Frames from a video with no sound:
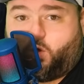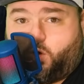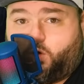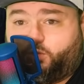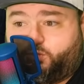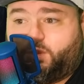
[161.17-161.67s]

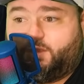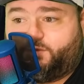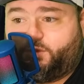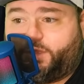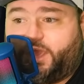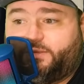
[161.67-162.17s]
All 3 of
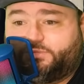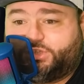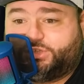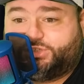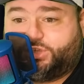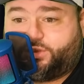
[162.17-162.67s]
their games
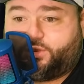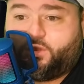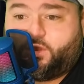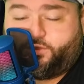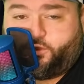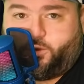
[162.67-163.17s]
this year,
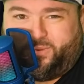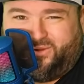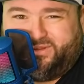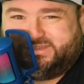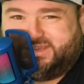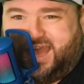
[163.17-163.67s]
their
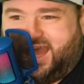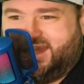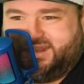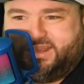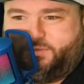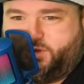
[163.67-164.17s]
opponents kind
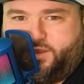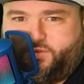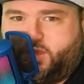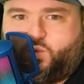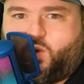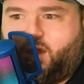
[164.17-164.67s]
of did whatever
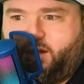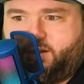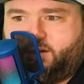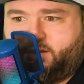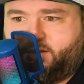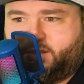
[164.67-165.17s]
they wanted.
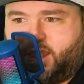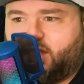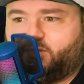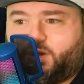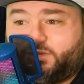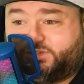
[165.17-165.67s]

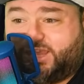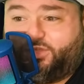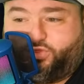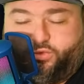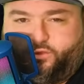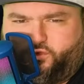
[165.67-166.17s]
Colorado State
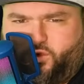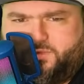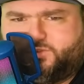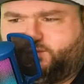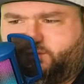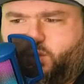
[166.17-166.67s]
threw for
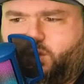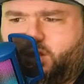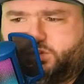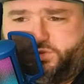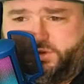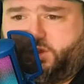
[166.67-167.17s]
almost
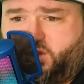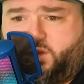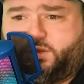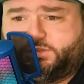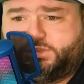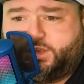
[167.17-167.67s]
400
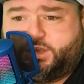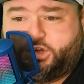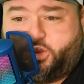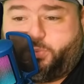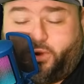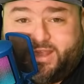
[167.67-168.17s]
yards.
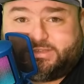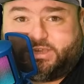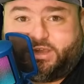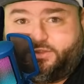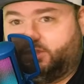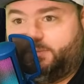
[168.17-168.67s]

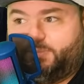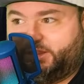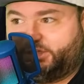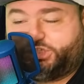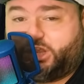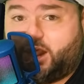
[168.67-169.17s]
Nebraska, they beat
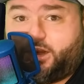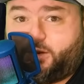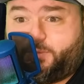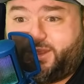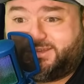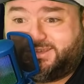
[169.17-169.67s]
the shit out of
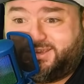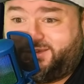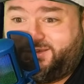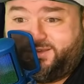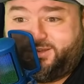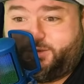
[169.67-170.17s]
Nebraska.
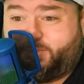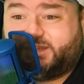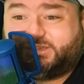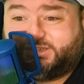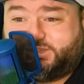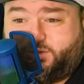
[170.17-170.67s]

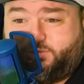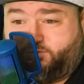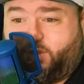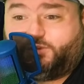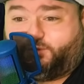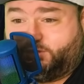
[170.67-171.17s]
Nebraska still
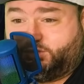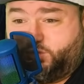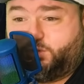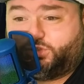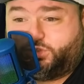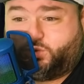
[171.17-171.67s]
rushed for
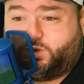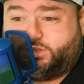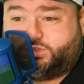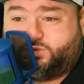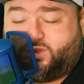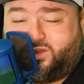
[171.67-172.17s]

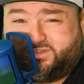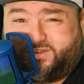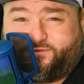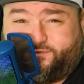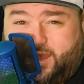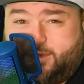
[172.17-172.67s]
222 yards
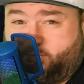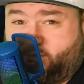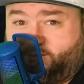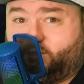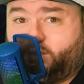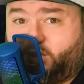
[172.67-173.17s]
on
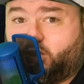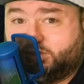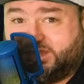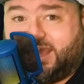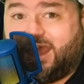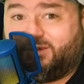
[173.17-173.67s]
5.4 yards
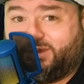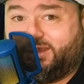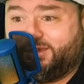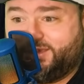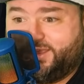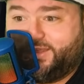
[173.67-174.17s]
a carry
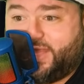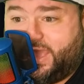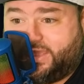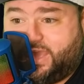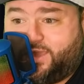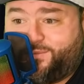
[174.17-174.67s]
in
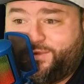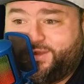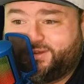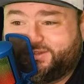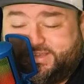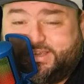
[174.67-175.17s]
that game.
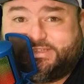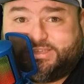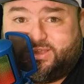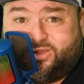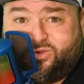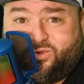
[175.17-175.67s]

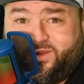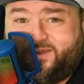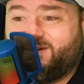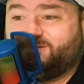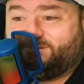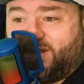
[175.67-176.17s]
TCU,
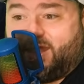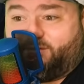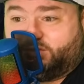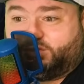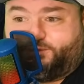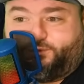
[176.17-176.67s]

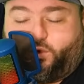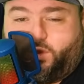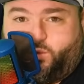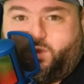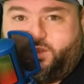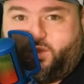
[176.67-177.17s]

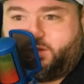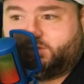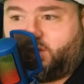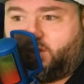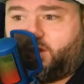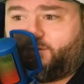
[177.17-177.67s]
541 yards
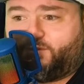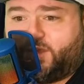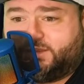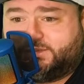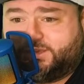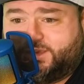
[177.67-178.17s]
of
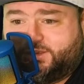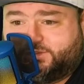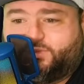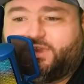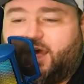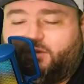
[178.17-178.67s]
offense.
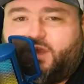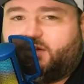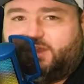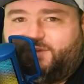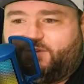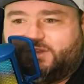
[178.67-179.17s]
So the Colorado
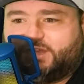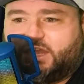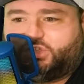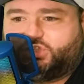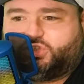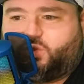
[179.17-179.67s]
defense
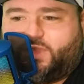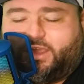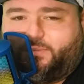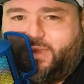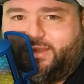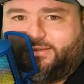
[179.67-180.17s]
hasn't shown they
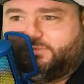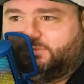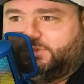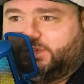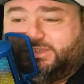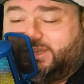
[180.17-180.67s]
can make
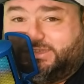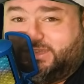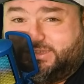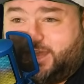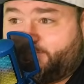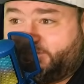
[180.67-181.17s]

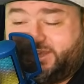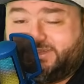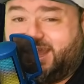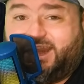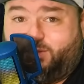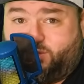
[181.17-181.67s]
consistent stops against
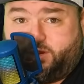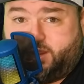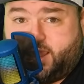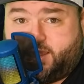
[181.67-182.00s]
anyone yet.